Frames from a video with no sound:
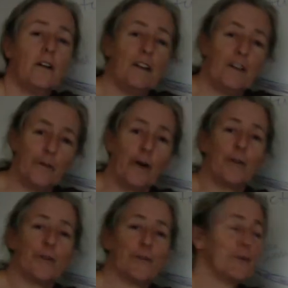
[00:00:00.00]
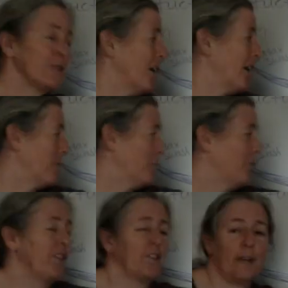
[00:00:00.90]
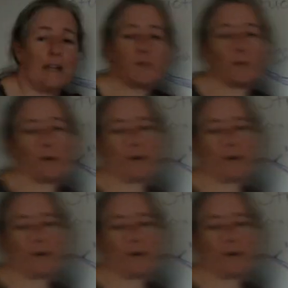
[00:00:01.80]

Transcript: erode through time with the transport